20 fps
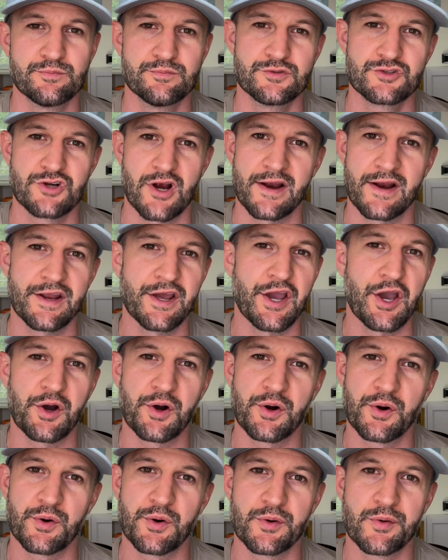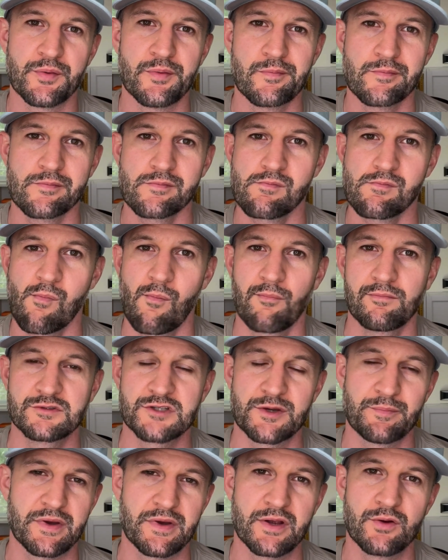tried to go
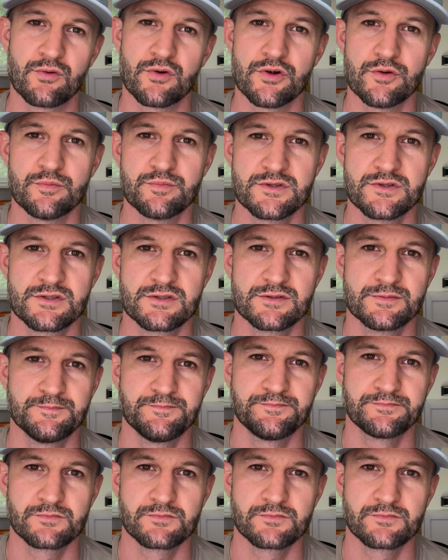to big groups,